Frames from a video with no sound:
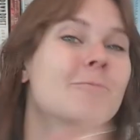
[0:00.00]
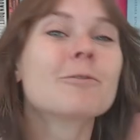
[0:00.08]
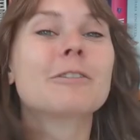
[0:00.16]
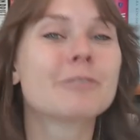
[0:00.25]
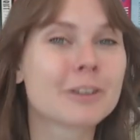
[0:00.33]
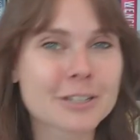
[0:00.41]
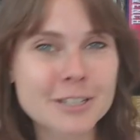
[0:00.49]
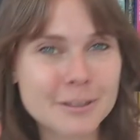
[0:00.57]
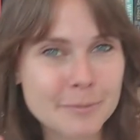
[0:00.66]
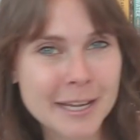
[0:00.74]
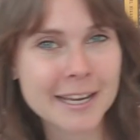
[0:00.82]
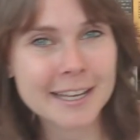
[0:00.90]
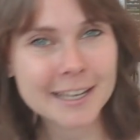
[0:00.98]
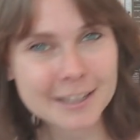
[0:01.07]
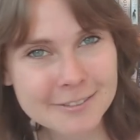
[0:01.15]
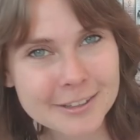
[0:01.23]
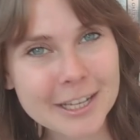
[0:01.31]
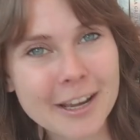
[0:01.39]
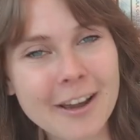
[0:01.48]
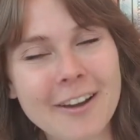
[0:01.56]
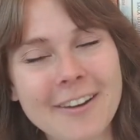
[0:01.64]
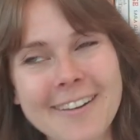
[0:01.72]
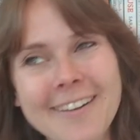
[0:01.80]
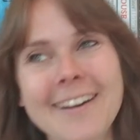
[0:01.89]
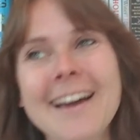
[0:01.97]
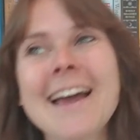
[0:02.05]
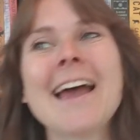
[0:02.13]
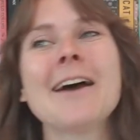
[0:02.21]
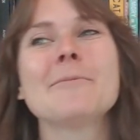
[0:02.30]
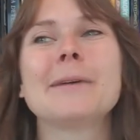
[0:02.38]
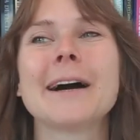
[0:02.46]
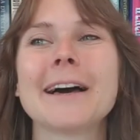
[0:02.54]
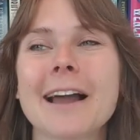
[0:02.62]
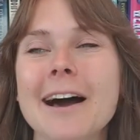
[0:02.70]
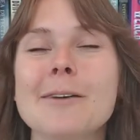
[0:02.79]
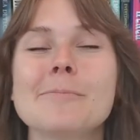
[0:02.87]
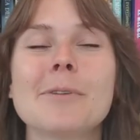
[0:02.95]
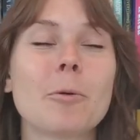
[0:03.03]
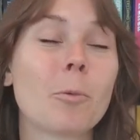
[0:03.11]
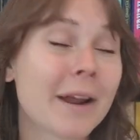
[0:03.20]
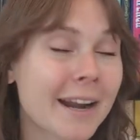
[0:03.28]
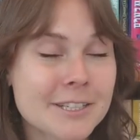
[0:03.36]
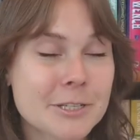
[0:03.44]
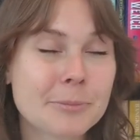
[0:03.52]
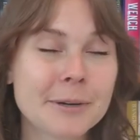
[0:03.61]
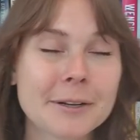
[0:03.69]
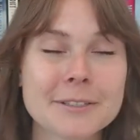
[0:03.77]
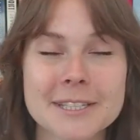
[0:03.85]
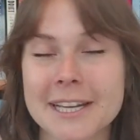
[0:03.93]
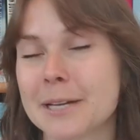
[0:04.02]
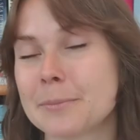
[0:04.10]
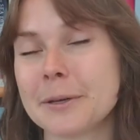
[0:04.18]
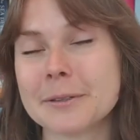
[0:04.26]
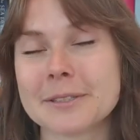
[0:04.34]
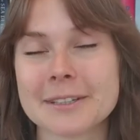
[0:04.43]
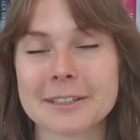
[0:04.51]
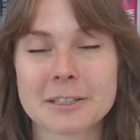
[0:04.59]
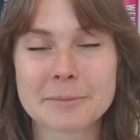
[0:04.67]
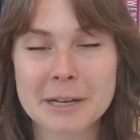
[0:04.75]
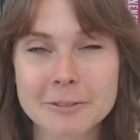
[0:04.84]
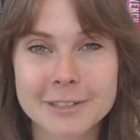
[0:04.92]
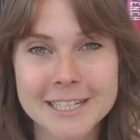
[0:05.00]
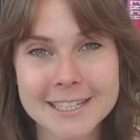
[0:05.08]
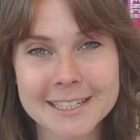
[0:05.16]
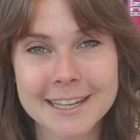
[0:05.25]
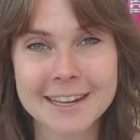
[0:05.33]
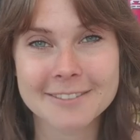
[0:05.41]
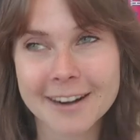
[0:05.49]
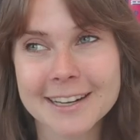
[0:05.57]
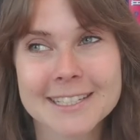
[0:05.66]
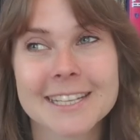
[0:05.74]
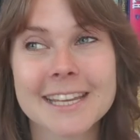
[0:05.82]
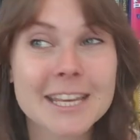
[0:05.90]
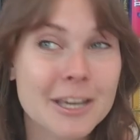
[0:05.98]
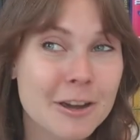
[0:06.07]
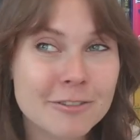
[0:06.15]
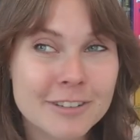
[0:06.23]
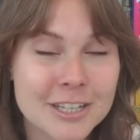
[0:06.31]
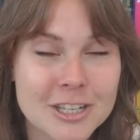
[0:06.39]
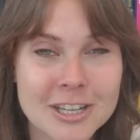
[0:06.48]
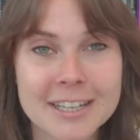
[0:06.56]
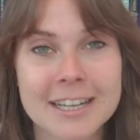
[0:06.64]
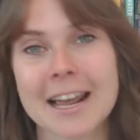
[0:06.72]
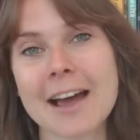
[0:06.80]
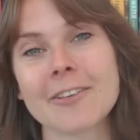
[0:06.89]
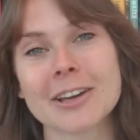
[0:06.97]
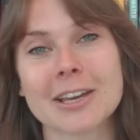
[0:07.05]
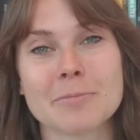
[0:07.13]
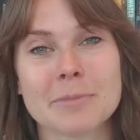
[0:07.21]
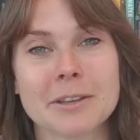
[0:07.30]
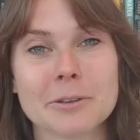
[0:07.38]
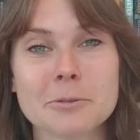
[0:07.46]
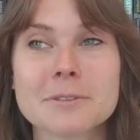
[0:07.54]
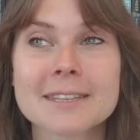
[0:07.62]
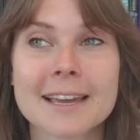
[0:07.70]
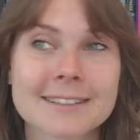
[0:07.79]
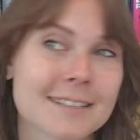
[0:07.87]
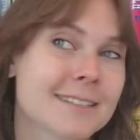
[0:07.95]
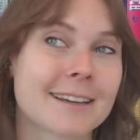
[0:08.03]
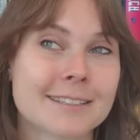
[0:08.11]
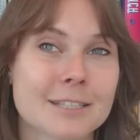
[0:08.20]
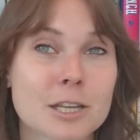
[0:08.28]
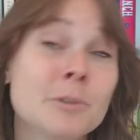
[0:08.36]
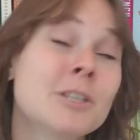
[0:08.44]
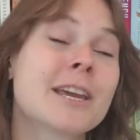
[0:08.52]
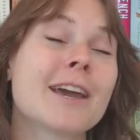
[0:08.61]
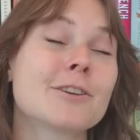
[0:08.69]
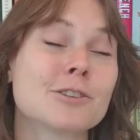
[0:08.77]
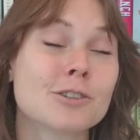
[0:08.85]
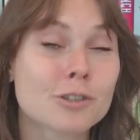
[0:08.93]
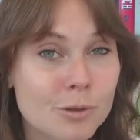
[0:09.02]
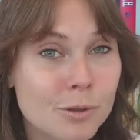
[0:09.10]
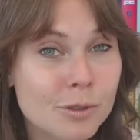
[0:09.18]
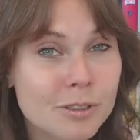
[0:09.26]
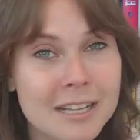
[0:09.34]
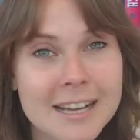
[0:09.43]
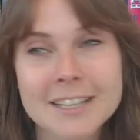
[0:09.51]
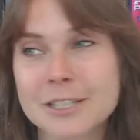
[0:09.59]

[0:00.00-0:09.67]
Refer to the beginning of the video. But when I do post, I post all about reading and writing ecofiction and how it can be used as a science communication tool.